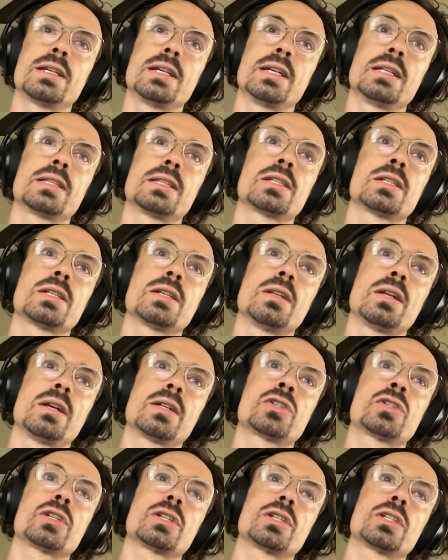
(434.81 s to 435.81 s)
it's not
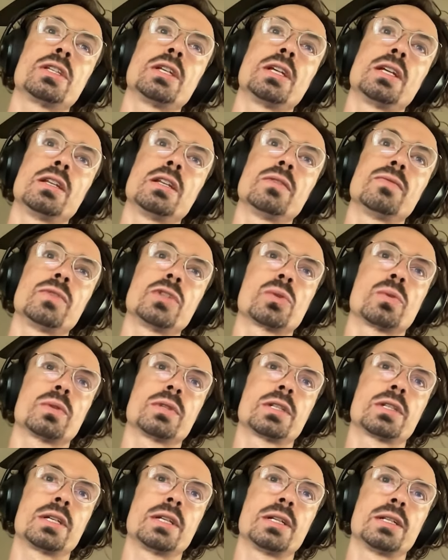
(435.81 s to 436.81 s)
just the individual
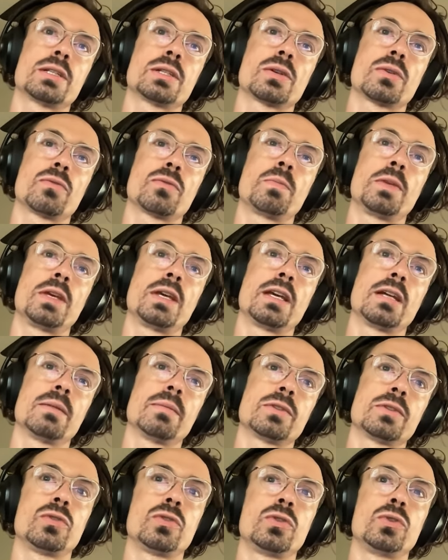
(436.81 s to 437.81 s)
skills of being
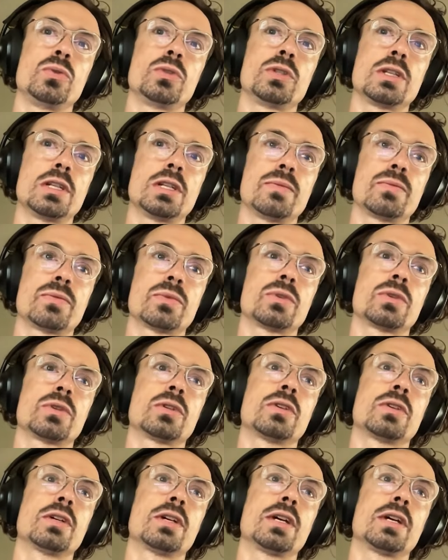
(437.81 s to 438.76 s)
able to deliver